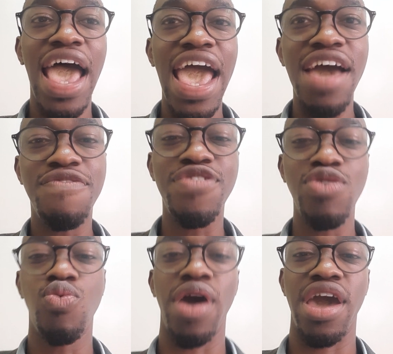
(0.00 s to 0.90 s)

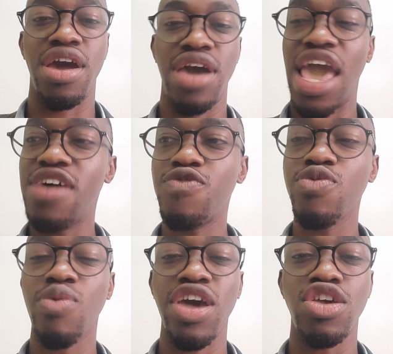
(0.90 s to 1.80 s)
everywhere
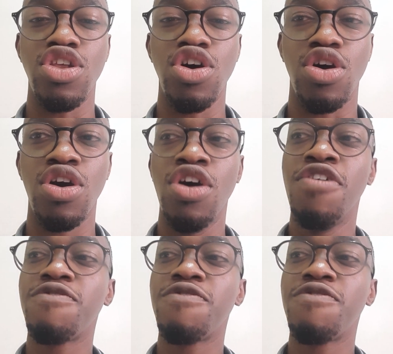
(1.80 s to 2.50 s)
you look,